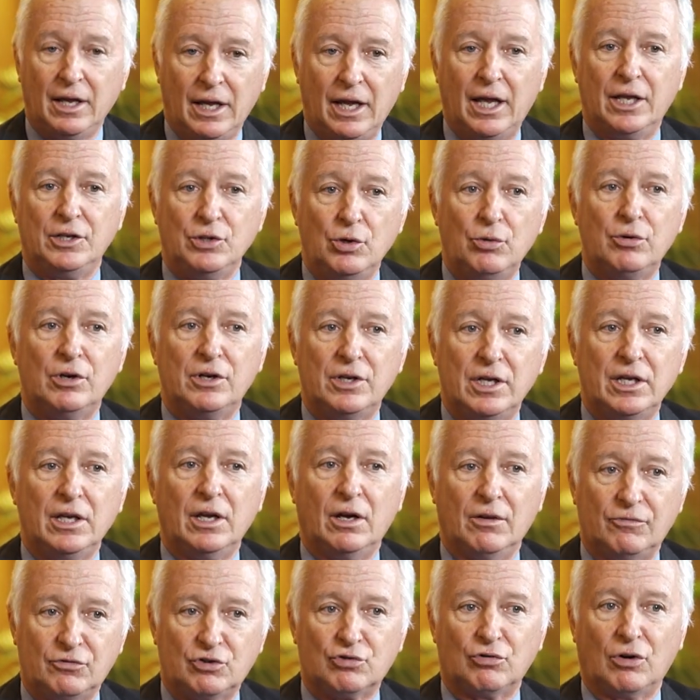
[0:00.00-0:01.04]
and unity
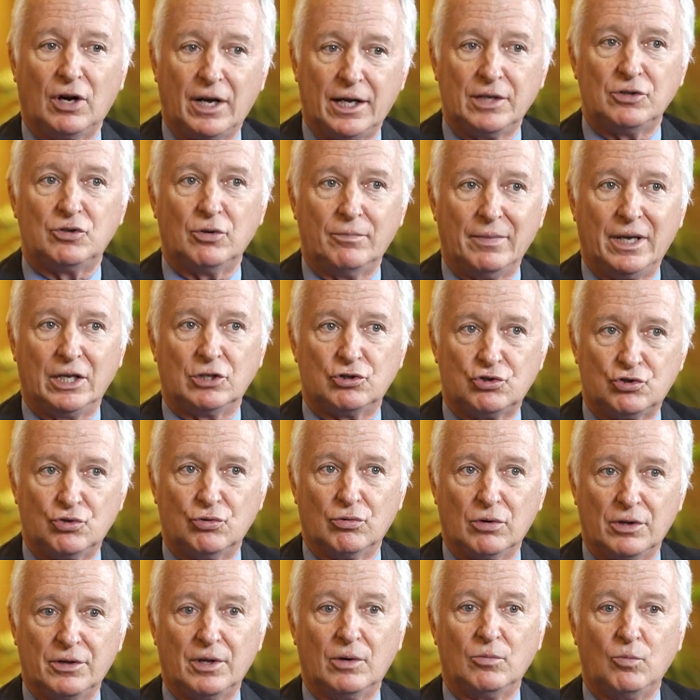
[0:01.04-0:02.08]
of trying to make
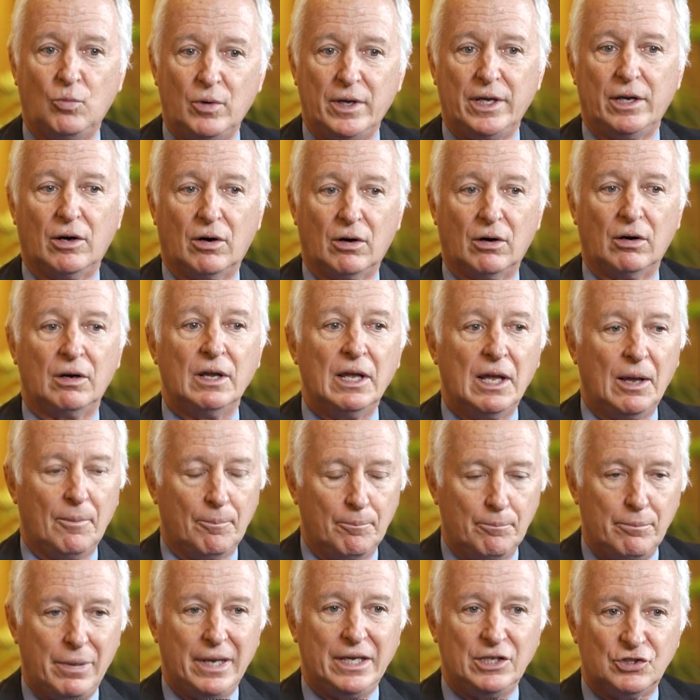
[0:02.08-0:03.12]
sure that we are
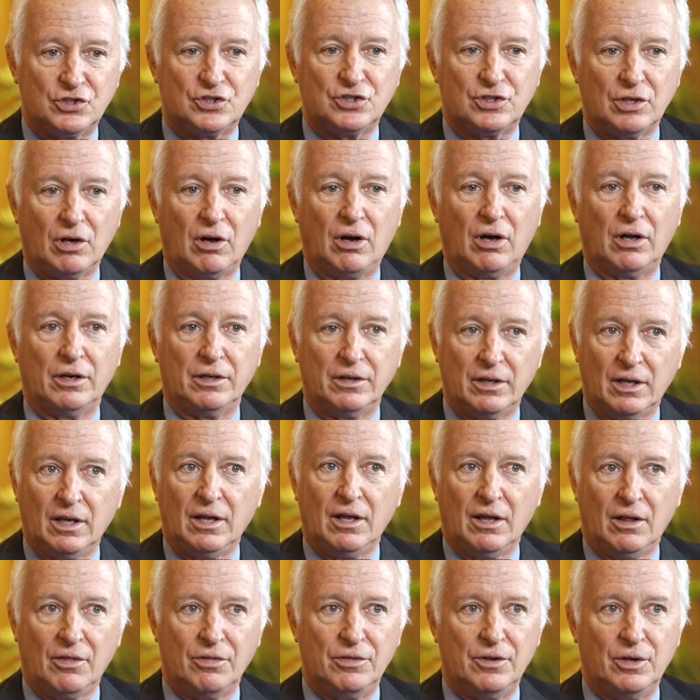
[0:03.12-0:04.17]
based on
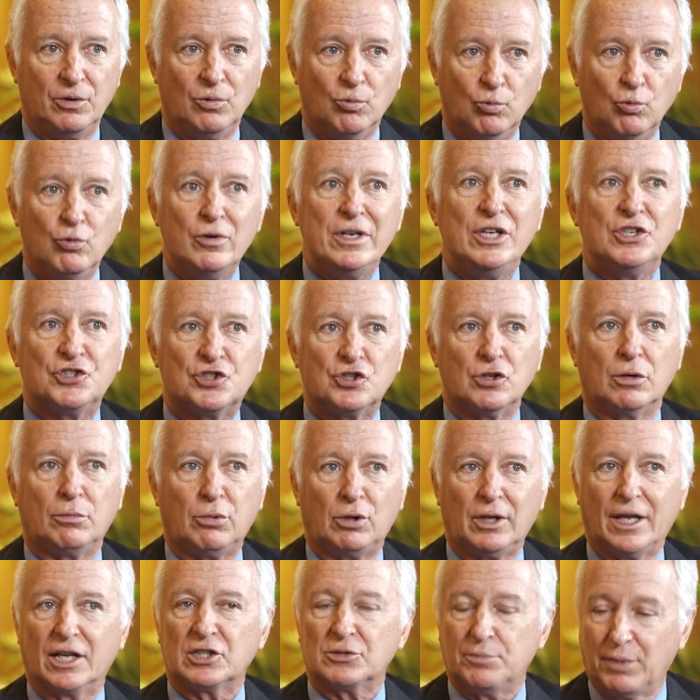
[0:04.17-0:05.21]
the
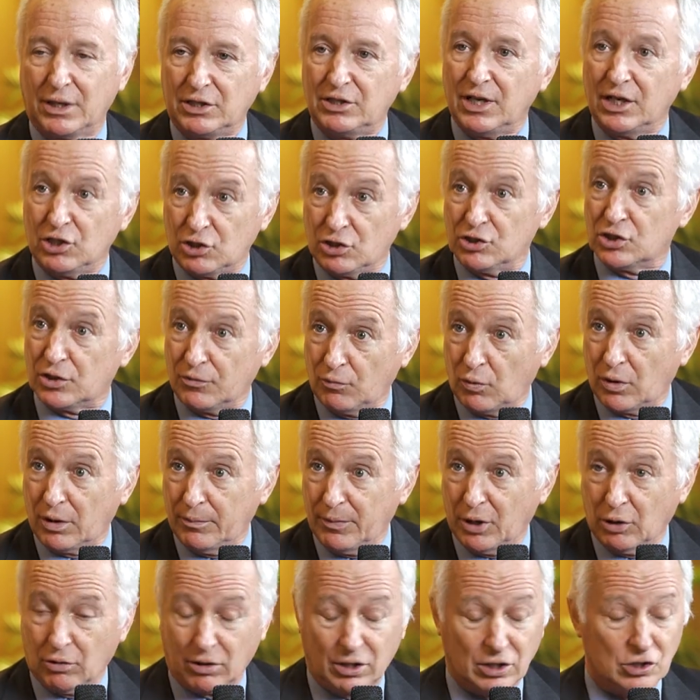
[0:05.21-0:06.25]
reasonable expectations of what
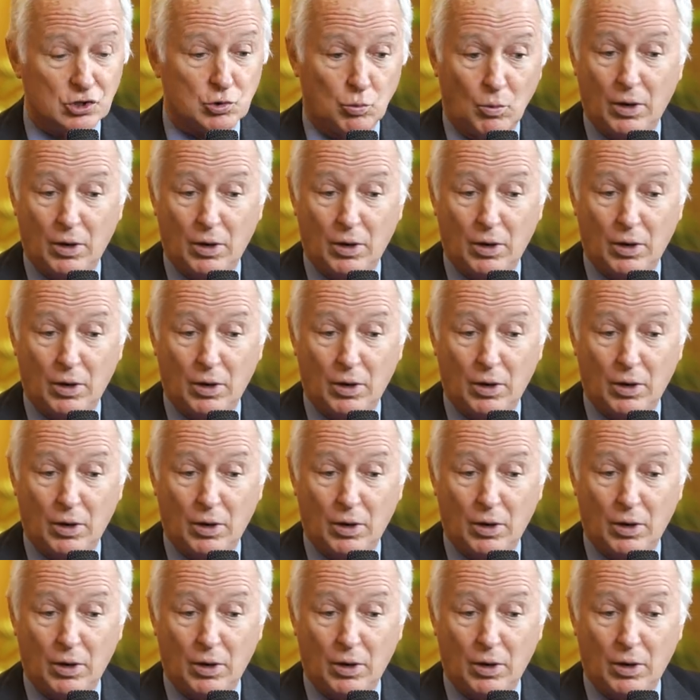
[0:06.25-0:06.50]
Americans